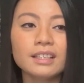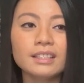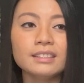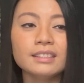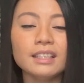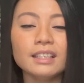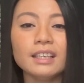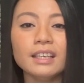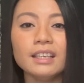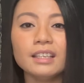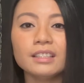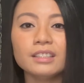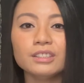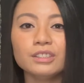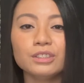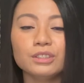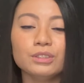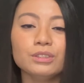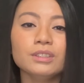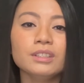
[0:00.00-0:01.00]
taking in a
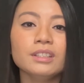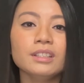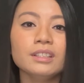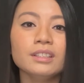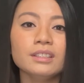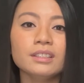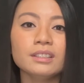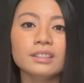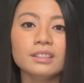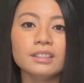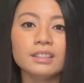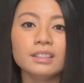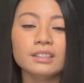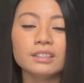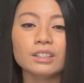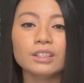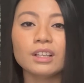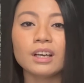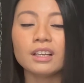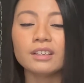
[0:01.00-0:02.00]
student is
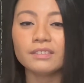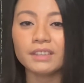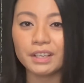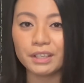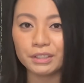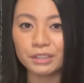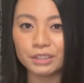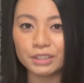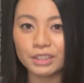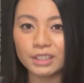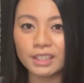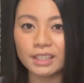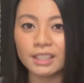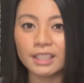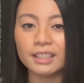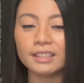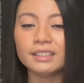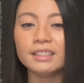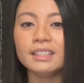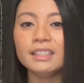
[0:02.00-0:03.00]
a lot of energy
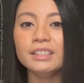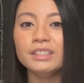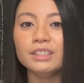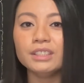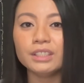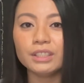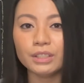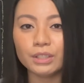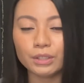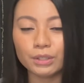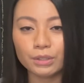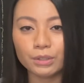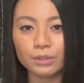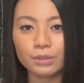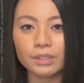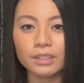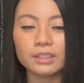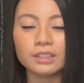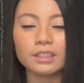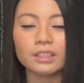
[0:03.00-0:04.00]
and teaching you
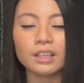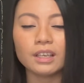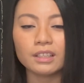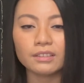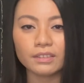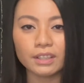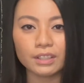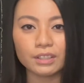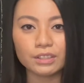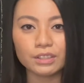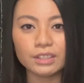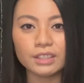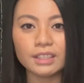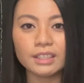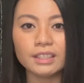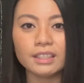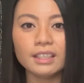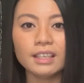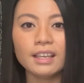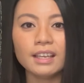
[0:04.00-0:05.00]
is a lot of
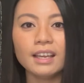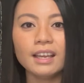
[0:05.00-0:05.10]
energy.